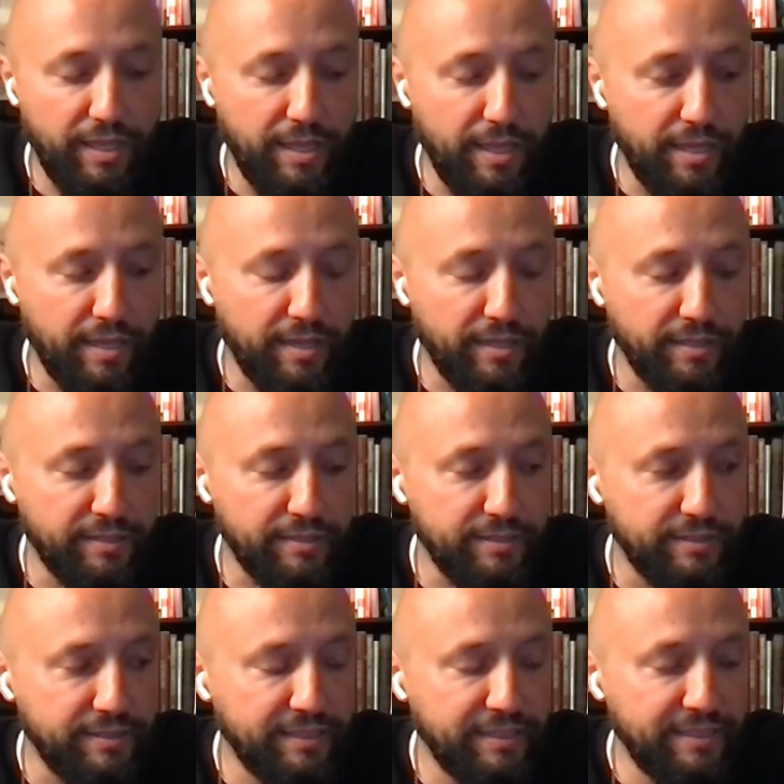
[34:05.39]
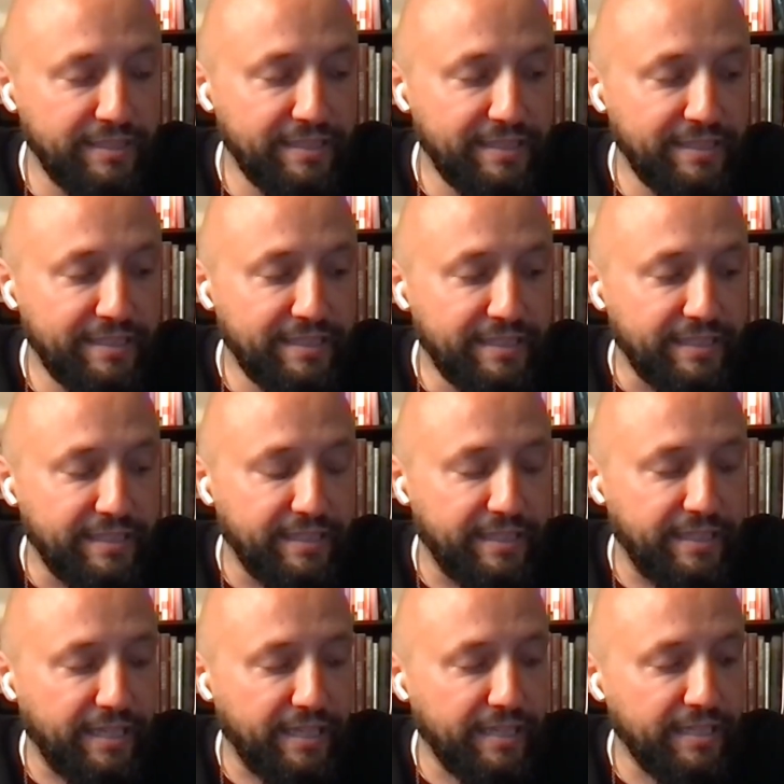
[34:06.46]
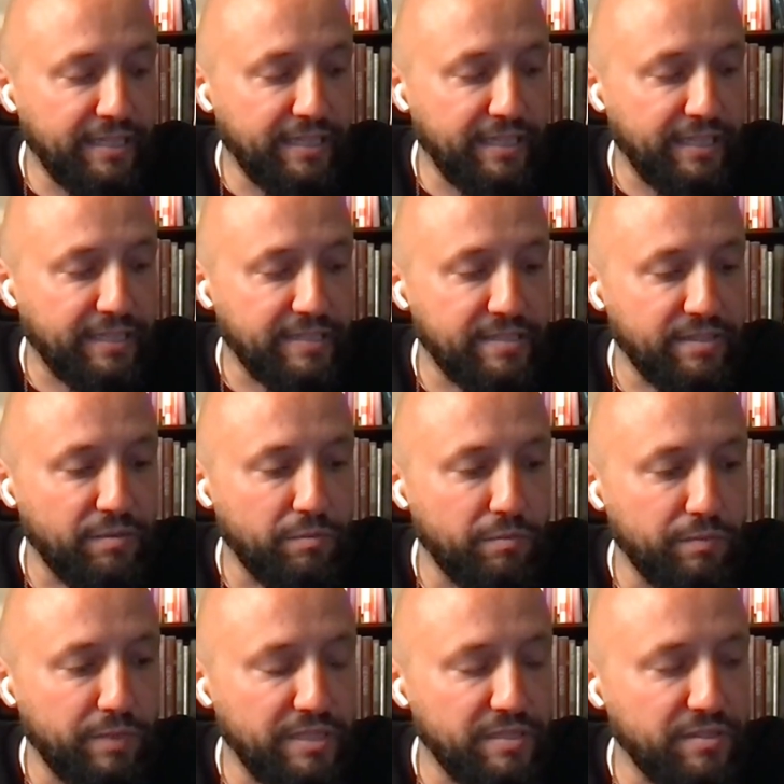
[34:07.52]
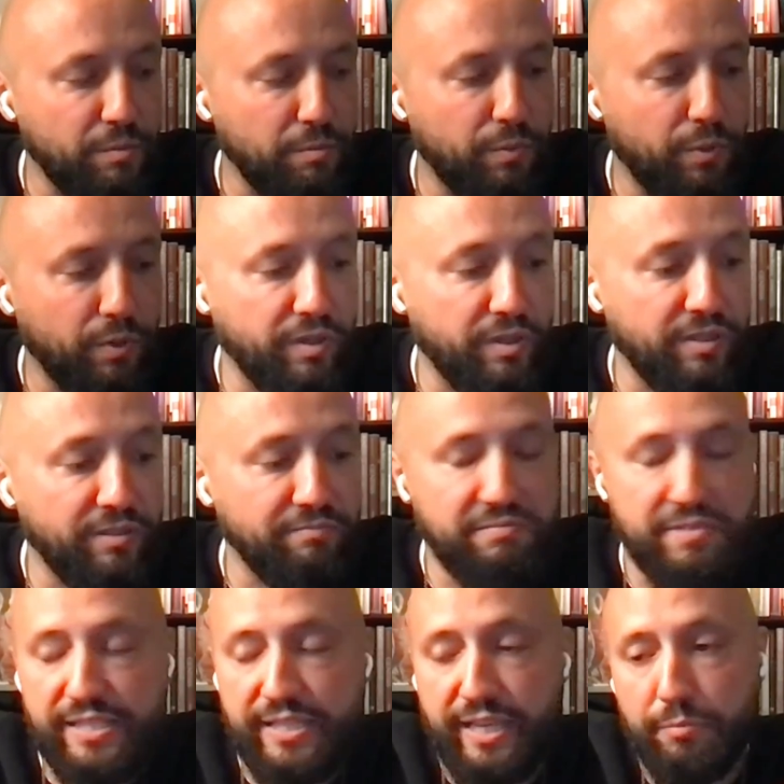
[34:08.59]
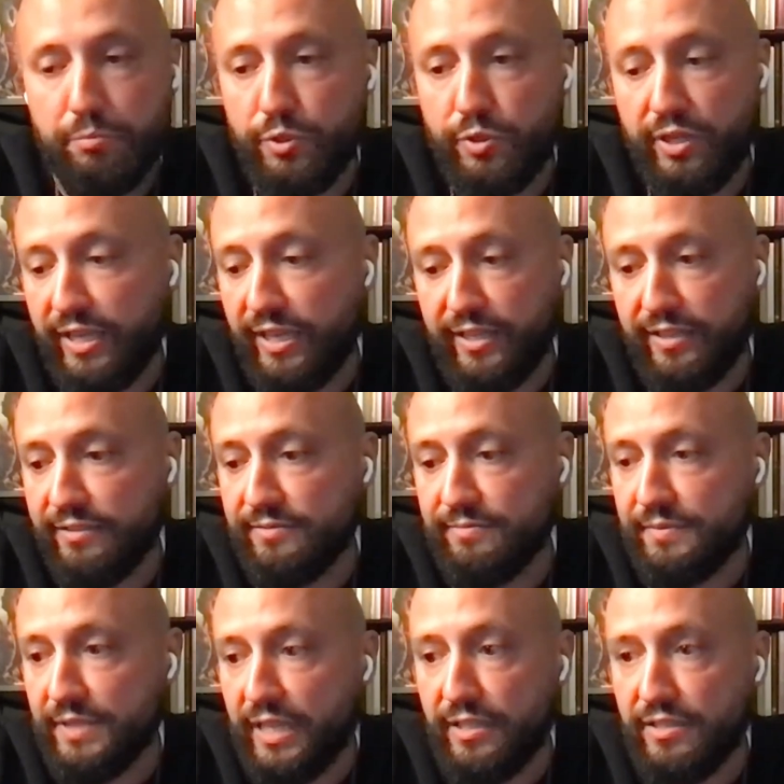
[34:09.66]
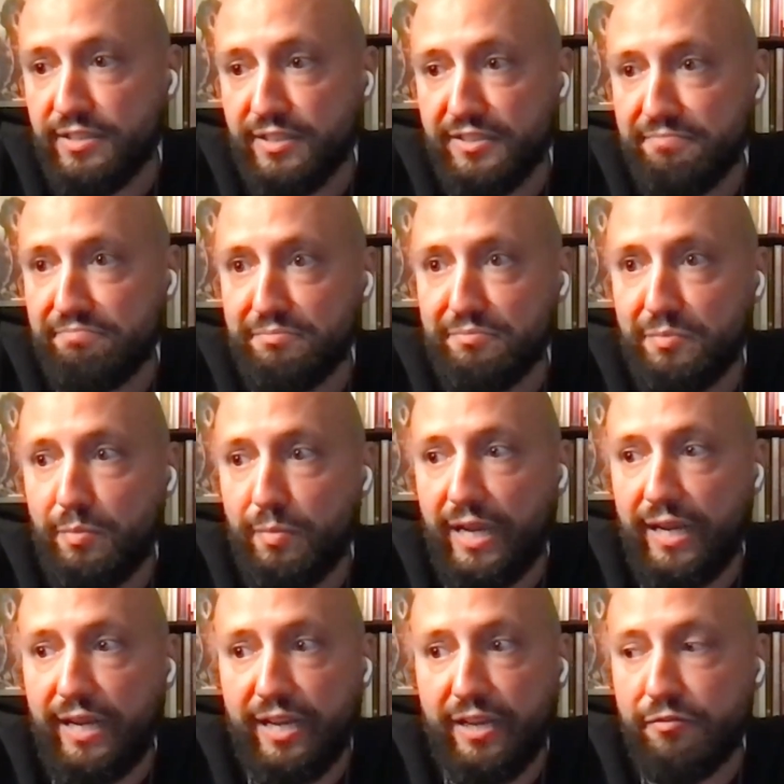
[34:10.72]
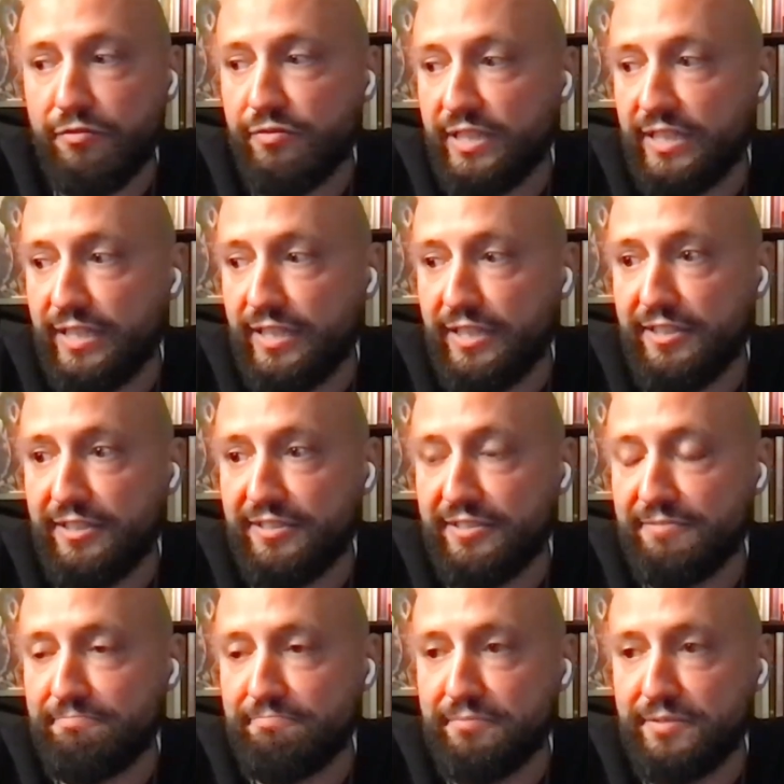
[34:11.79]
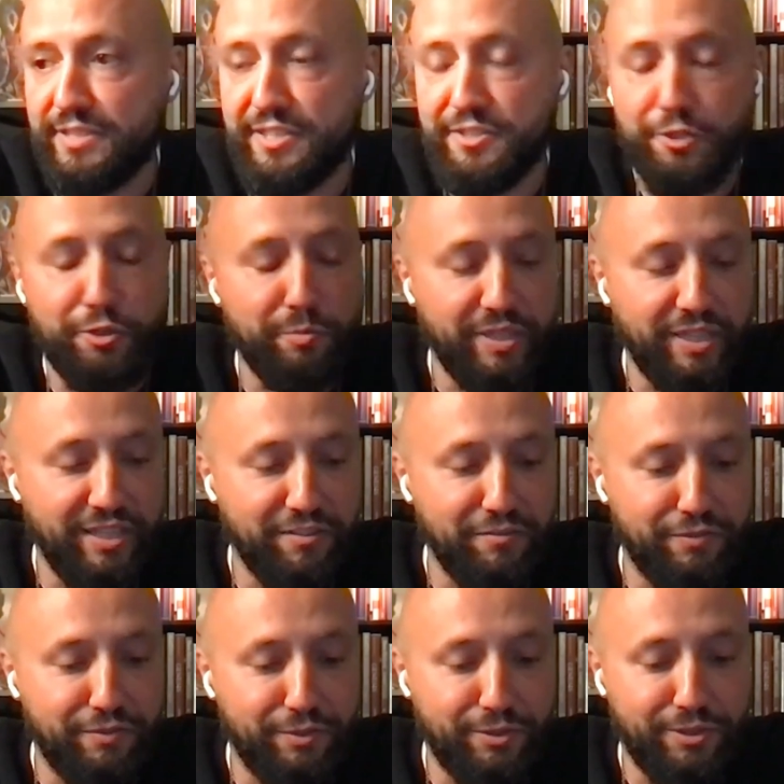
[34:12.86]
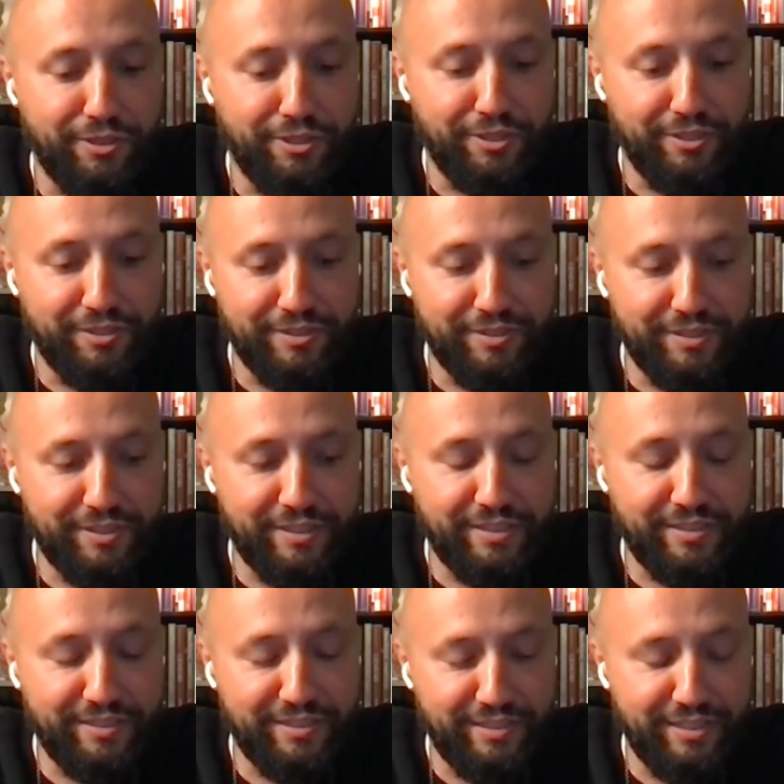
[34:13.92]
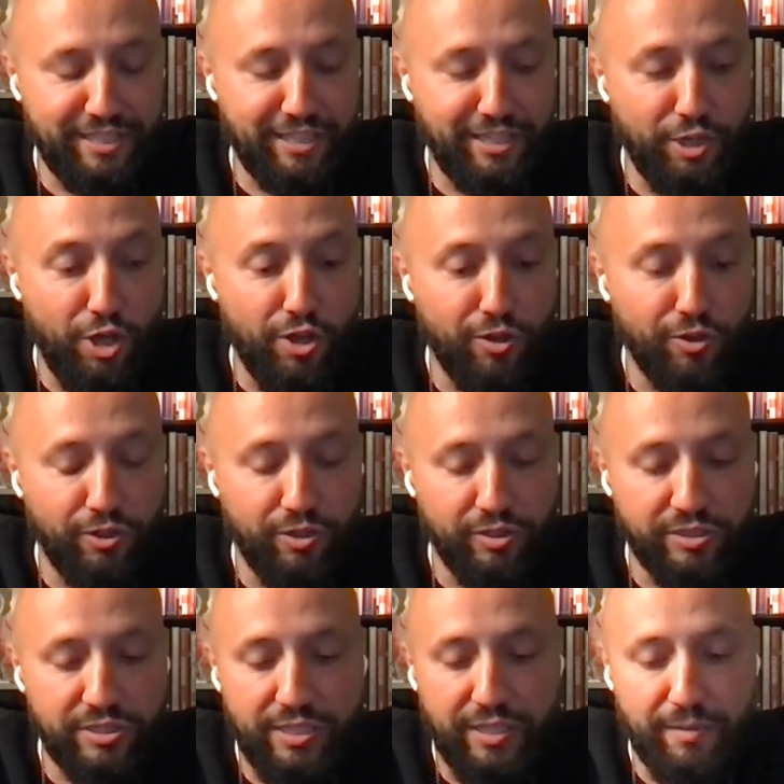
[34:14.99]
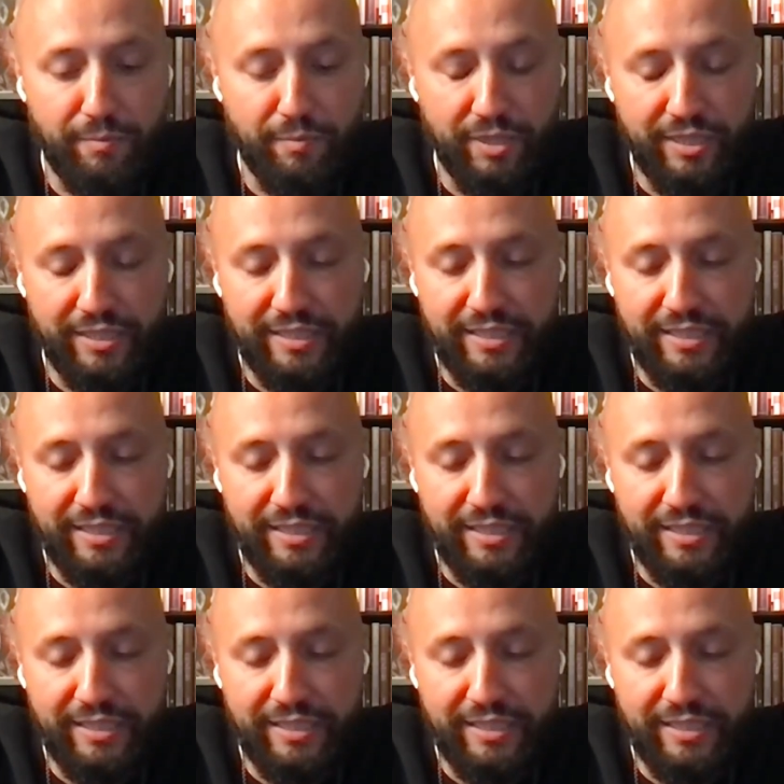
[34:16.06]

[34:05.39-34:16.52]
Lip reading: And then at some point, skateboarding entered my life and determined it for a long time.